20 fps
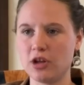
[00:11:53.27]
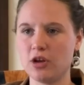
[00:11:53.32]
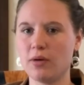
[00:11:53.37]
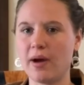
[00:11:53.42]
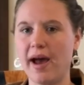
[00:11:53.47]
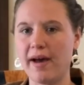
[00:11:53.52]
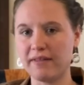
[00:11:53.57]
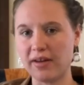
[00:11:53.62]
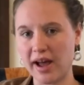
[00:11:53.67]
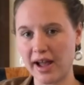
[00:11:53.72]
you
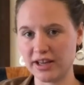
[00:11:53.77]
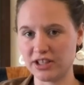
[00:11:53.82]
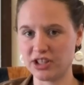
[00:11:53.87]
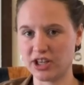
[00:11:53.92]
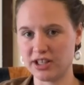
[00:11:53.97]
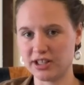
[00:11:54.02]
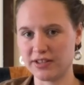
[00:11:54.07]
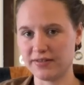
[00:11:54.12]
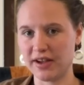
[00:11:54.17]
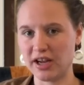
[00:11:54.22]
have a high
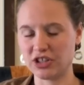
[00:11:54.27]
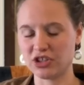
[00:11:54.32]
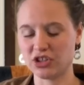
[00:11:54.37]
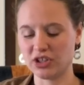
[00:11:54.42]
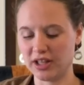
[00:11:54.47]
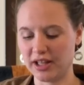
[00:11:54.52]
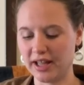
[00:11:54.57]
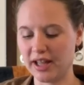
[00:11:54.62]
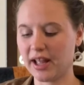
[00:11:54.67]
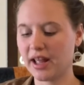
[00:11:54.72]
chance of
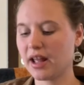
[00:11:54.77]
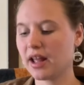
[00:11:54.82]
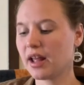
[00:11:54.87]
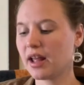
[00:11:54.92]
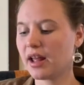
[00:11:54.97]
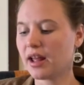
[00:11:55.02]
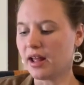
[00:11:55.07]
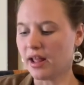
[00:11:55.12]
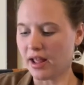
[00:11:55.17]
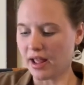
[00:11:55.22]
actually
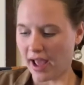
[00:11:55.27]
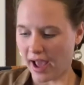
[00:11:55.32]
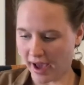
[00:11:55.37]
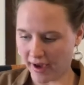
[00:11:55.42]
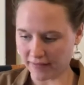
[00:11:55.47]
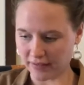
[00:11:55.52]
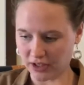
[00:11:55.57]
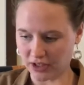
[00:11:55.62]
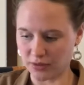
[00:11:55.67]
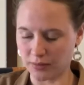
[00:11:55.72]

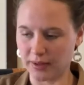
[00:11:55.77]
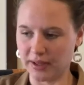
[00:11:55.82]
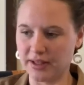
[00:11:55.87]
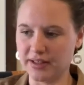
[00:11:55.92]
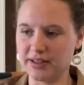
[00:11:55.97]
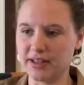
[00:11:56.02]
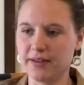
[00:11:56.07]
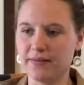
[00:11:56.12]
having twins.